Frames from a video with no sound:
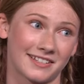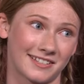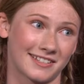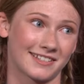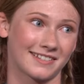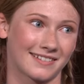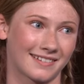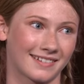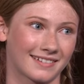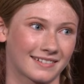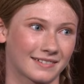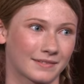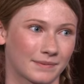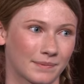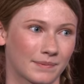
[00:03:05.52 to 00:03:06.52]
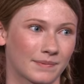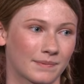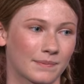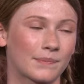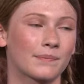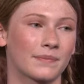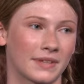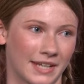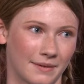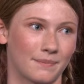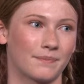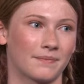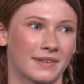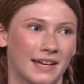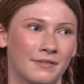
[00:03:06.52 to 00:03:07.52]
twenty-seventh on Fox. You know that?
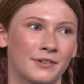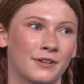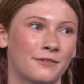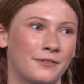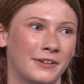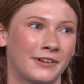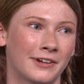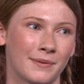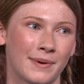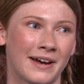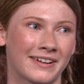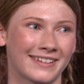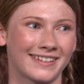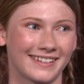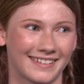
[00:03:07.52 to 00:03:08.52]
I'm All right. feeling about it.